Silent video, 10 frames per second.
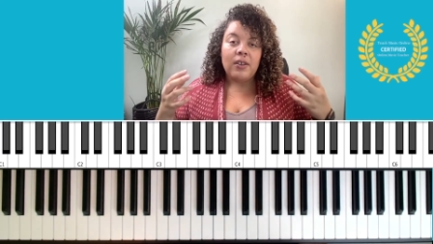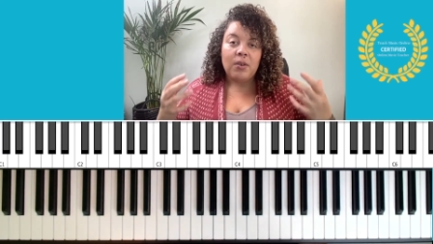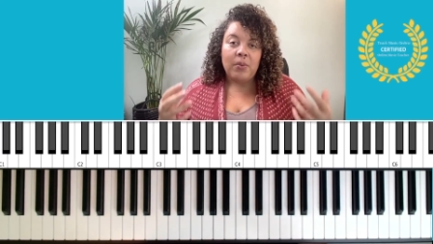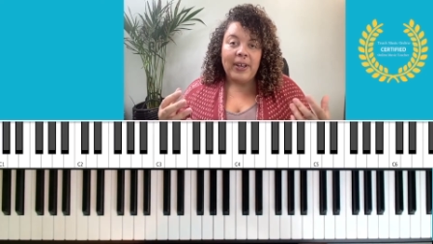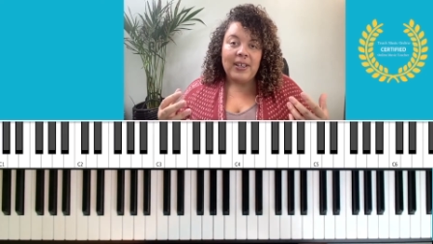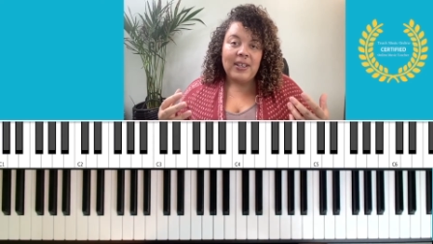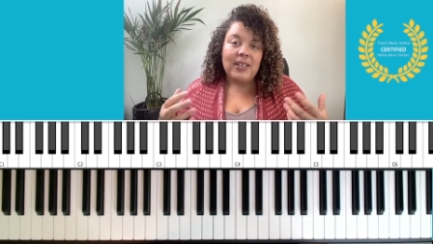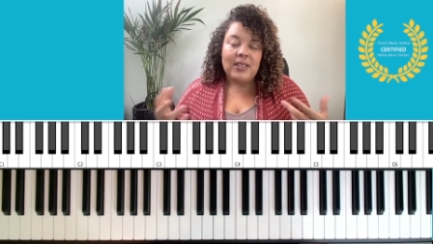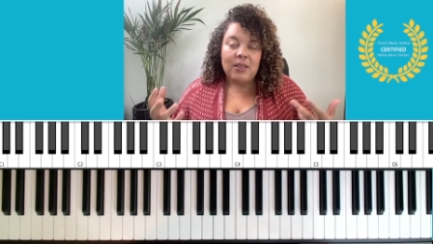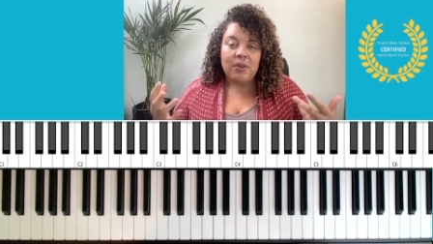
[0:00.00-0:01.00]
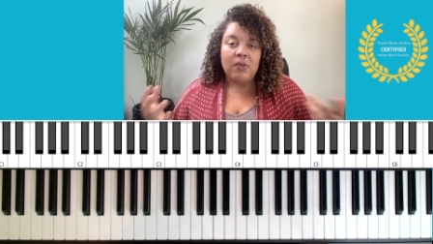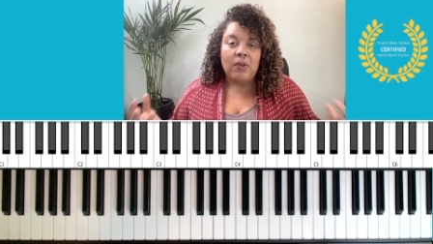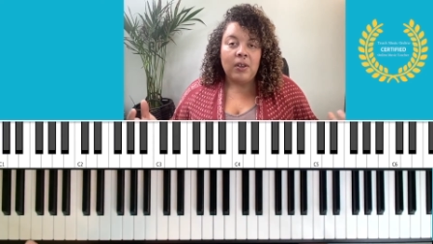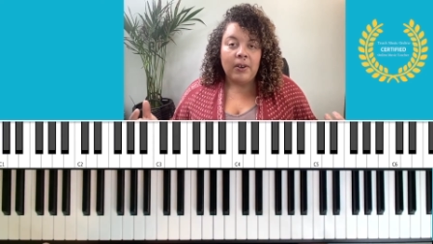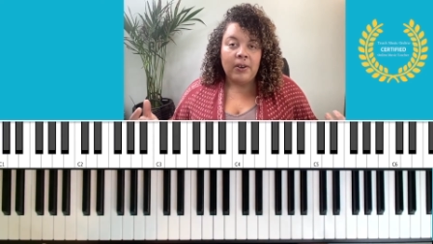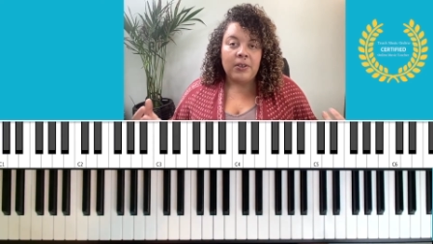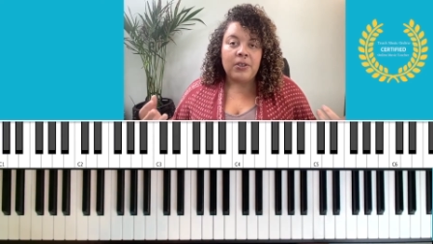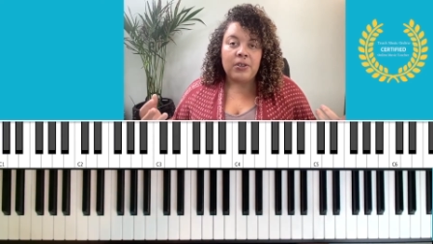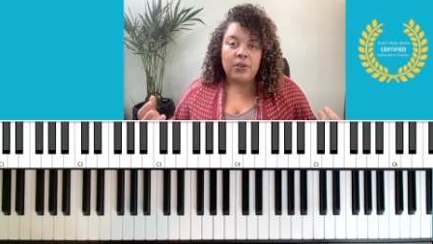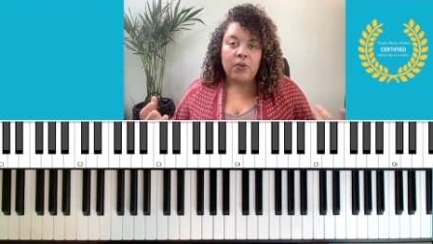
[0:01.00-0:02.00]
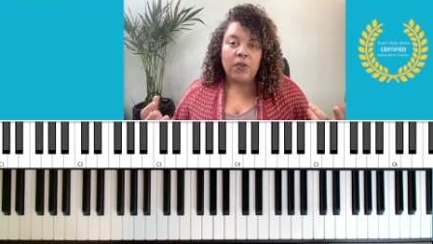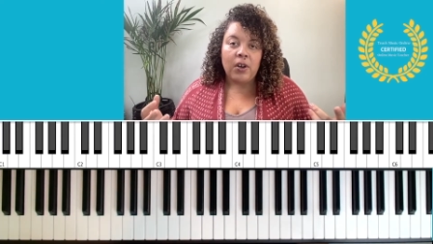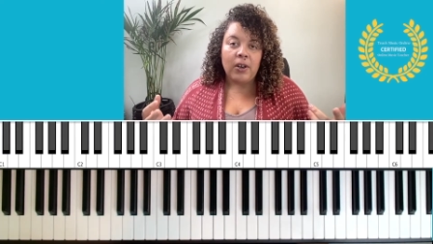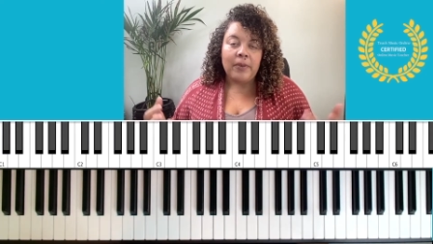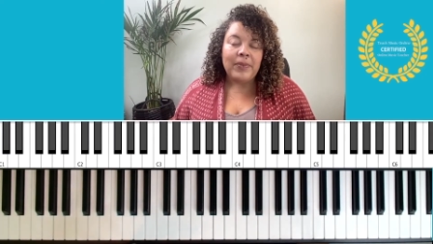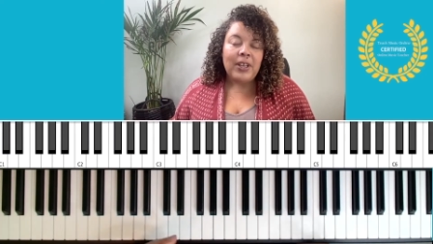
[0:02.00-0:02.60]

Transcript: the white keys that we've learned so far.